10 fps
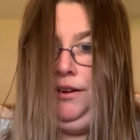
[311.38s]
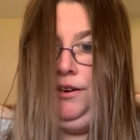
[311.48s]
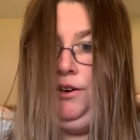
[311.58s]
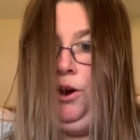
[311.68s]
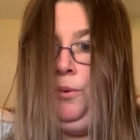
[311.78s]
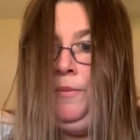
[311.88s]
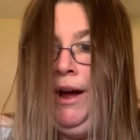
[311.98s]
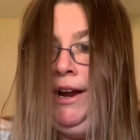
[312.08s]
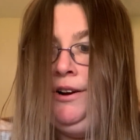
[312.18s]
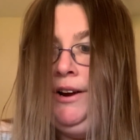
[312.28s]
No
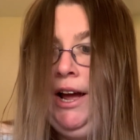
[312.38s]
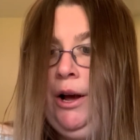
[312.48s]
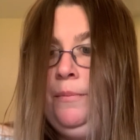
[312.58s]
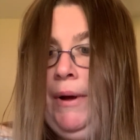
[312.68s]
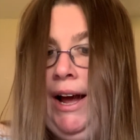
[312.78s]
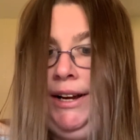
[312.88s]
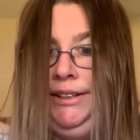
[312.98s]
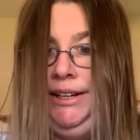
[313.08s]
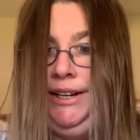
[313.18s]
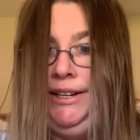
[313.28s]
matter how
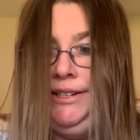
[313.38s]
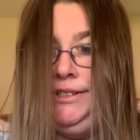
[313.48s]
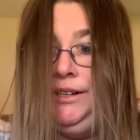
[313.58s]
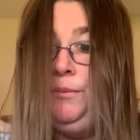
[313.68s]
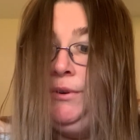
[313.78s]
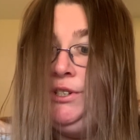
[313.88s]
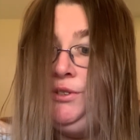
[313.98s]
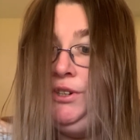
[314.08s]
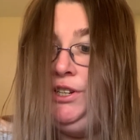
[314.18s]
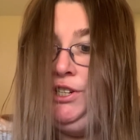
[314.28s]
badly someone
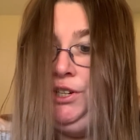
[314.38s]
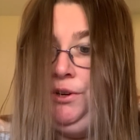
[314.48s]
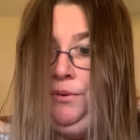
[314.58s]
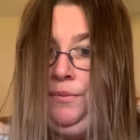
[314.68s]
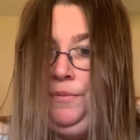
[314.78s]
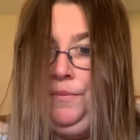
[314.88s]
treats you,